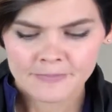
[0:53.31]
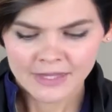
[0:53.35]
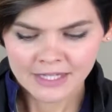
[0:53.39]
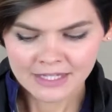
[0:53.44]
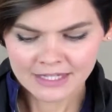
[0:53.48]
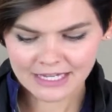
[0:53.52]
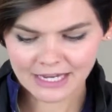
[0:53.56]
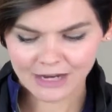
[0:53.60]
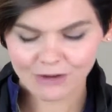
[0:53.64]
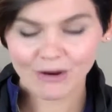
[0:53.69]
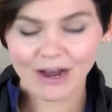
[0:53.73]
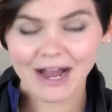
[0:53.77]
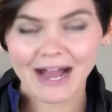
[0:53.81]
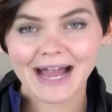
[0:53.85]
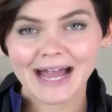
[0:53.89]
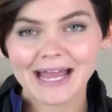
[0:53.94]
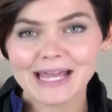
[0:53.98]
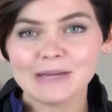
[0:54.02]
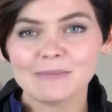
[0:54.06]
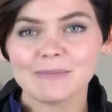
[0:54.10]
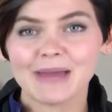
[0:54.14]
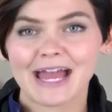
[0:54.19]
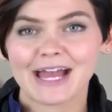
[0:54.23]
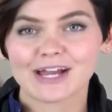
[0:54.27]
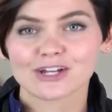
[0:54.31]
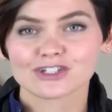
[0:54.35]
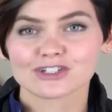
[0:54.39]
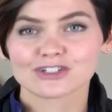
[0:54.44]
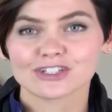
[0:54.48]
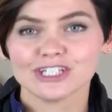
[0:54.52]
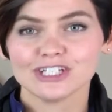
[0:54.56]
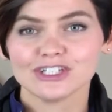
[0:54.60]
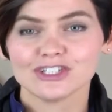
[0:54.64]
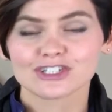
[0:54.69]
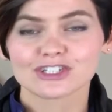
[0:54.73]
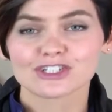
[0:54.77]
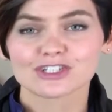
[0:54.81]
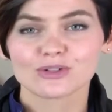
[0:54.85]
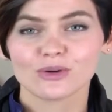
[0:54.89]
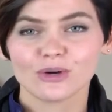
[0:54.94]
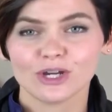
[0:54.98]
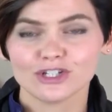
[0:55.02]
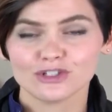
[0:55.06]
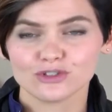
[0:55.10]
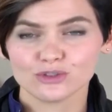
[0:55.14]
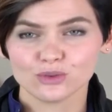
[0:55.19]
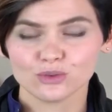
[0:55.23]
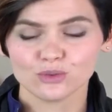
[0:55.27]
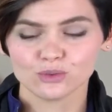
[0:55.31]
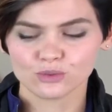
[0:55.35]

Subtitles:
Now, I am actually just going to